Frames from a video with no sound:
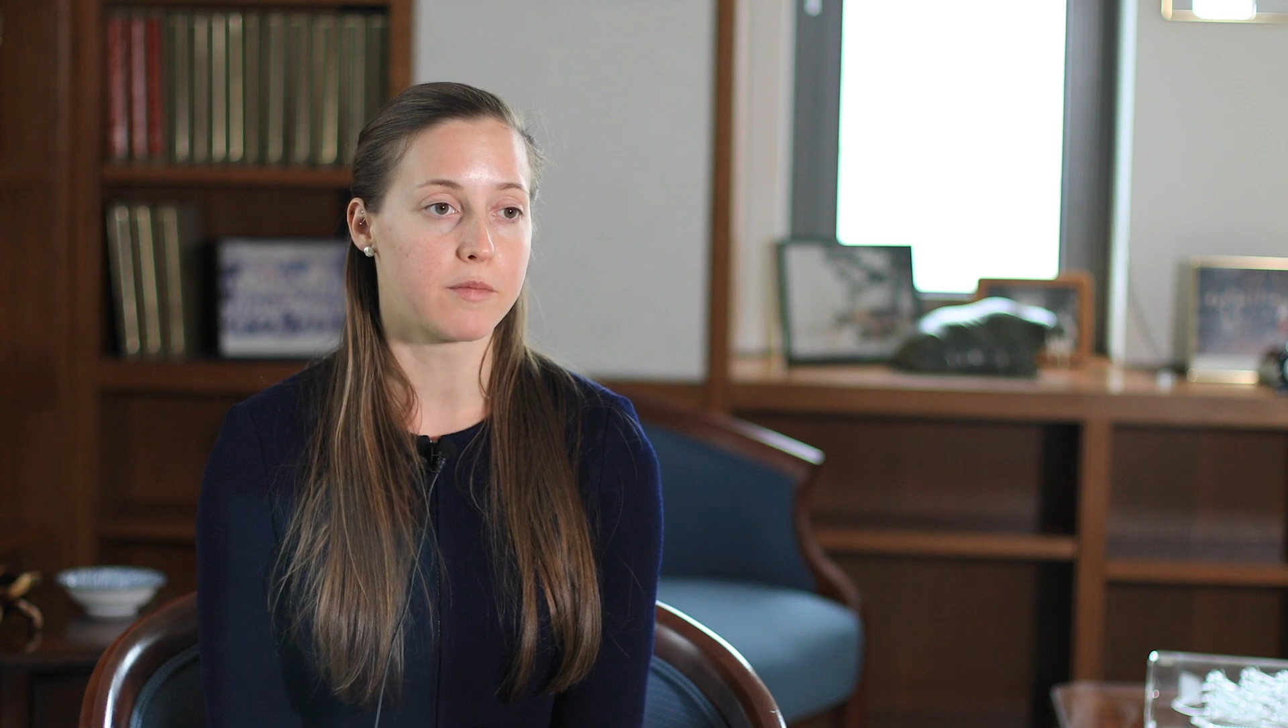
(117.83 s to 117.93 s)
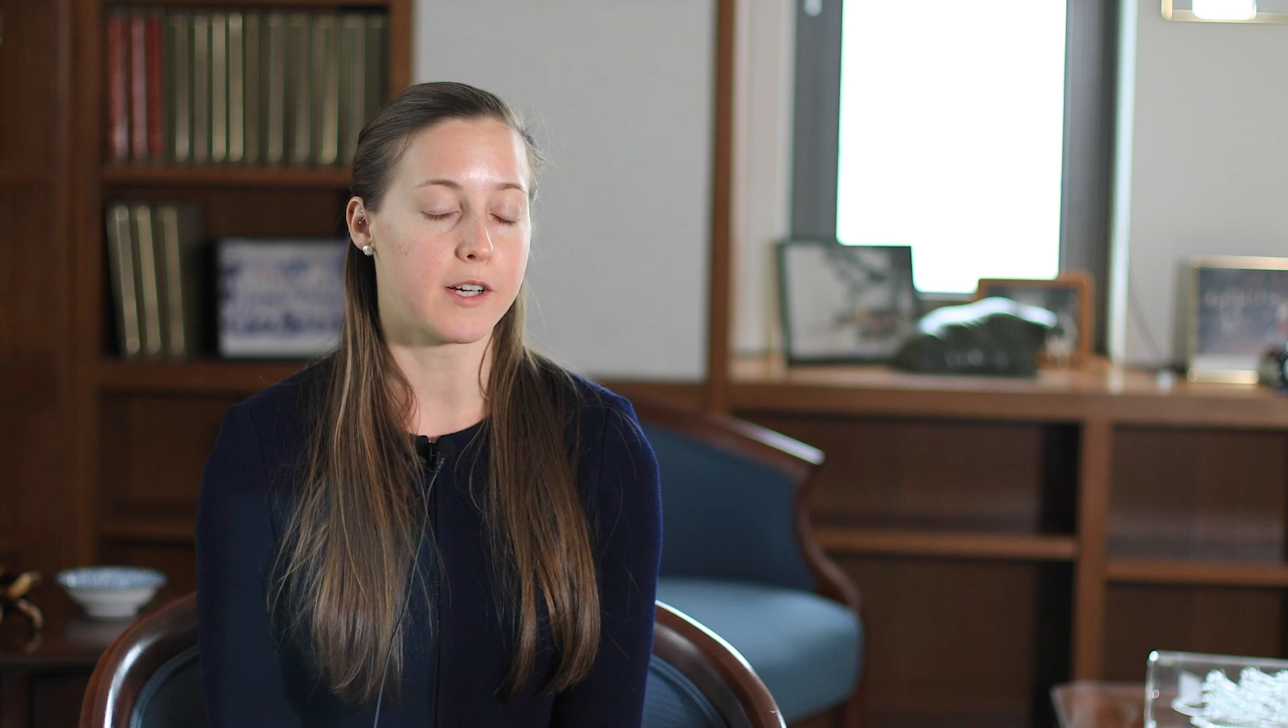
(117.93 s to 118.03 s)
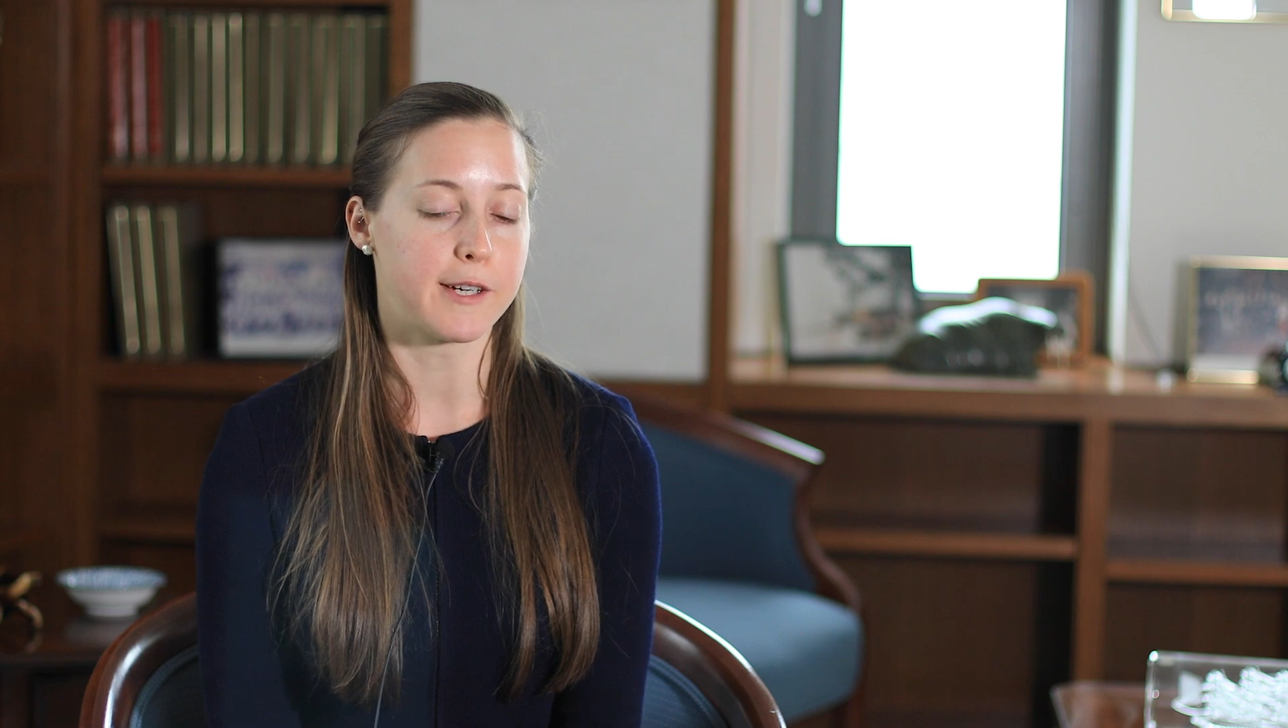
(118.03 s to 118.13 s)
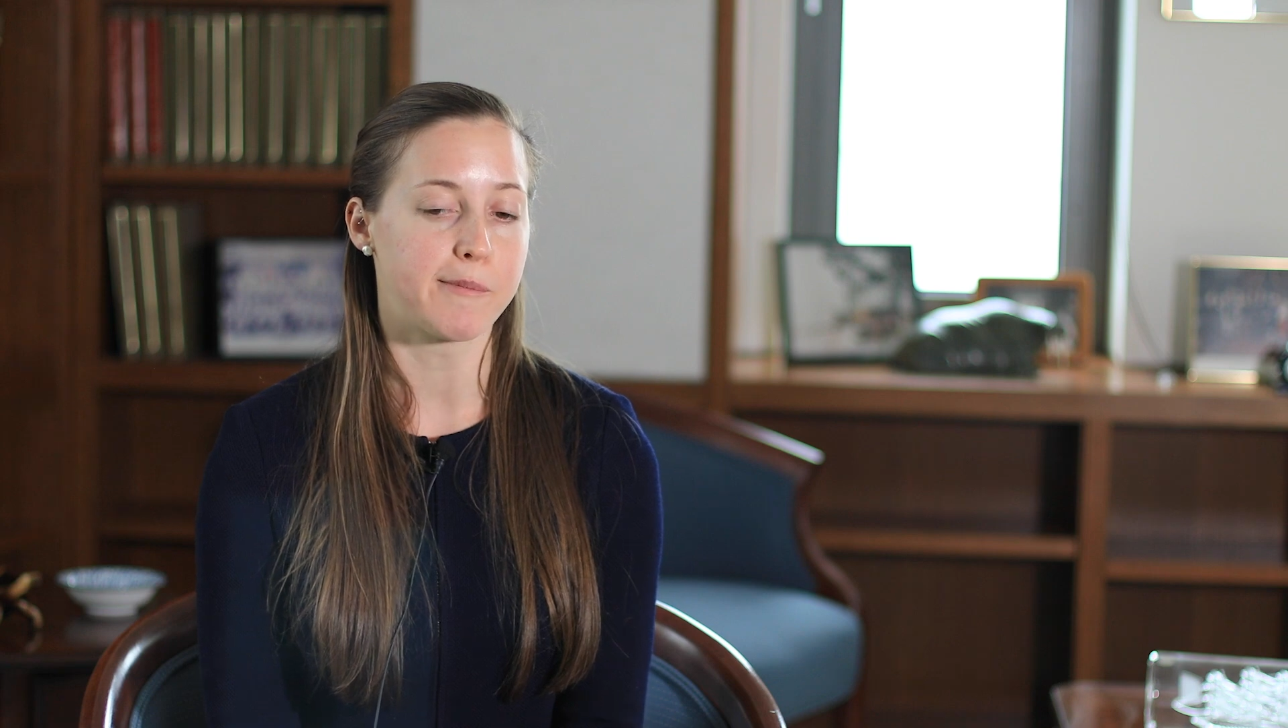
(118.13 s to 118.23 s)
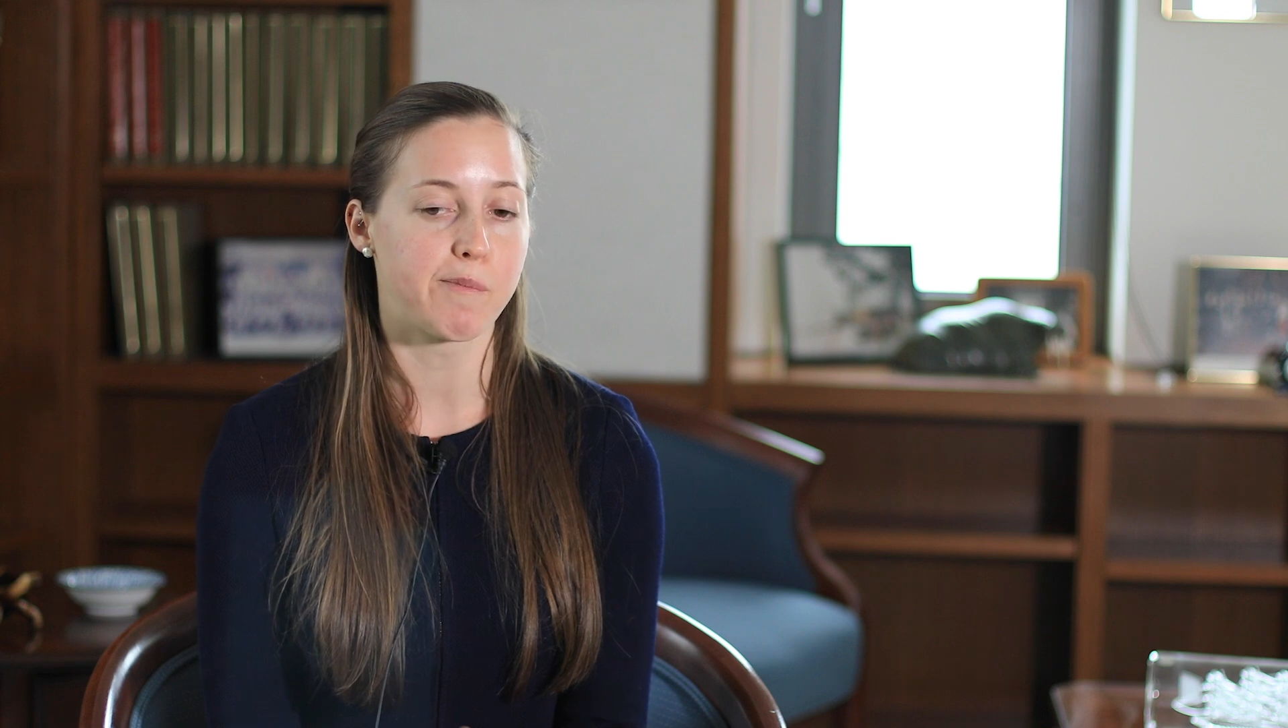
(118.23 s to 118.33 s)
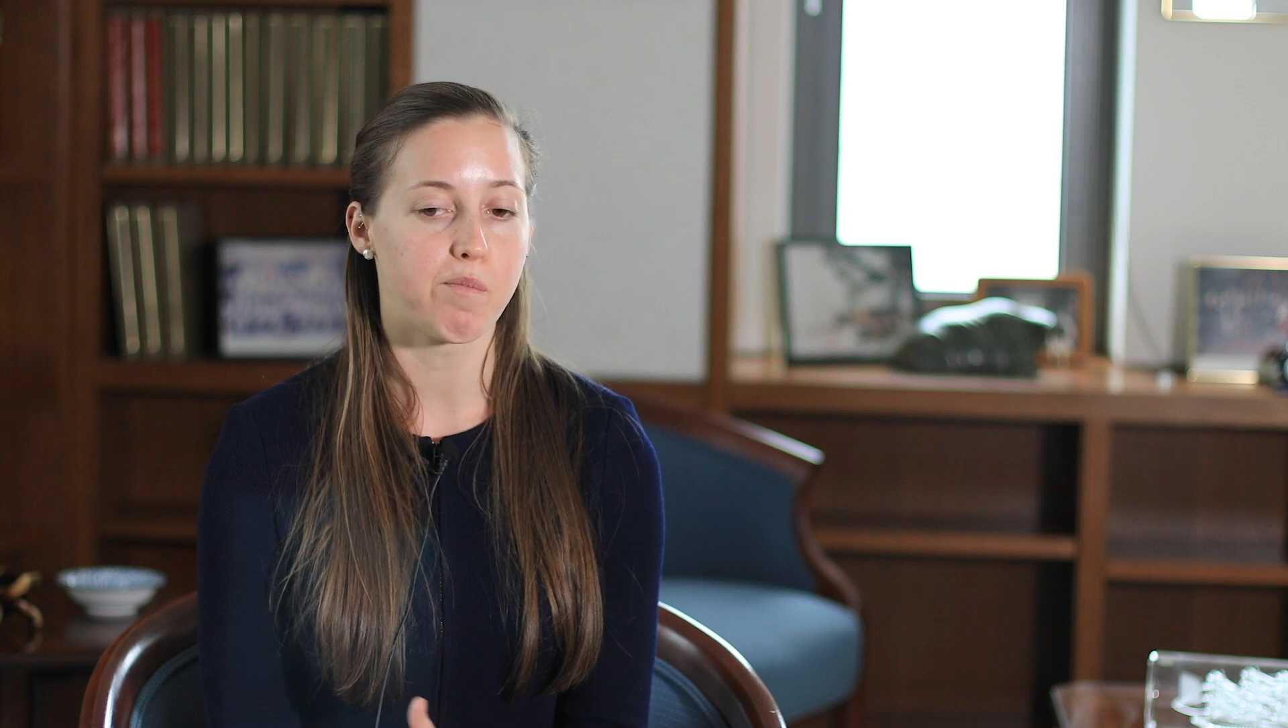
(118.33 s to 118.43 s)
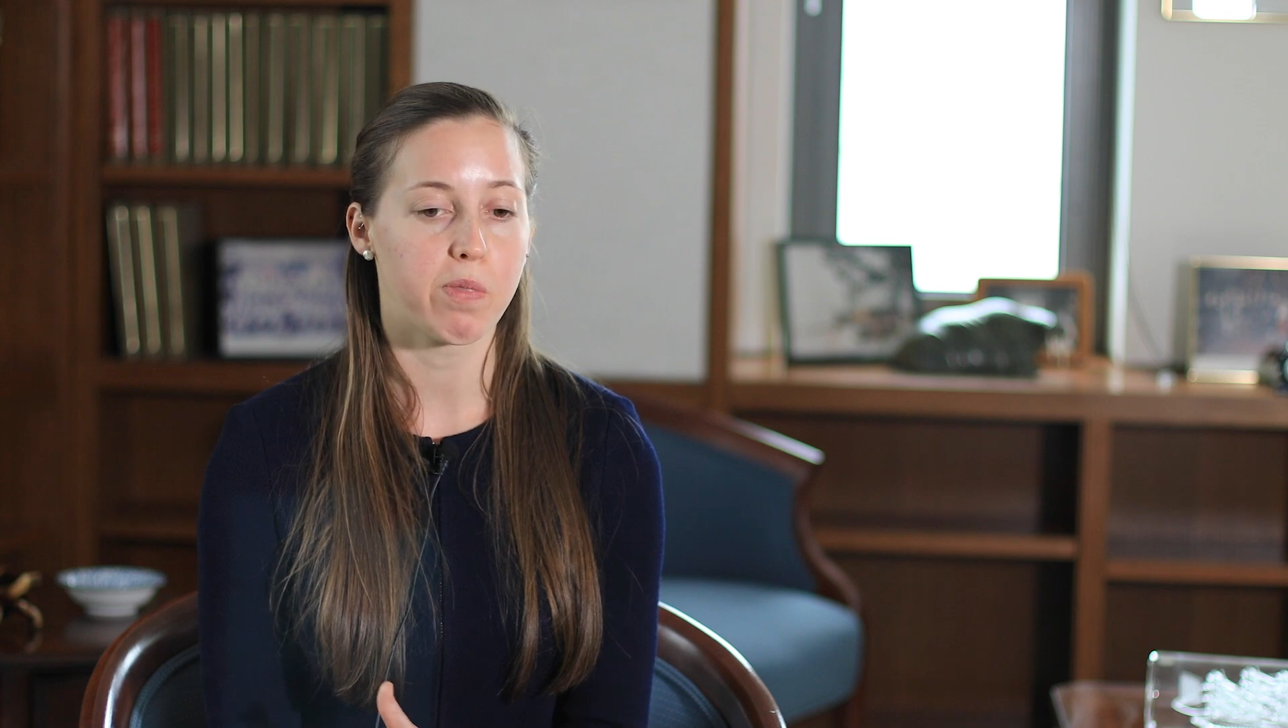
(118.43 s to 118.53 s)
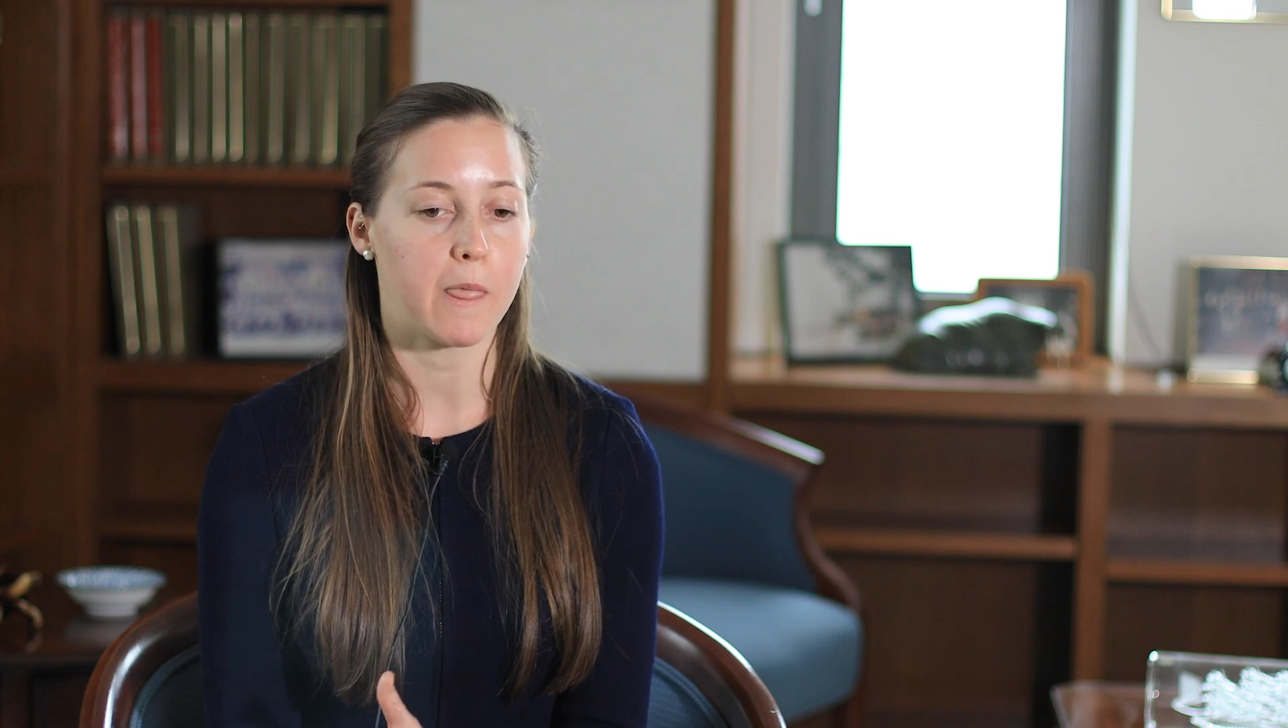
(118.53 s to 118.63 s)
um,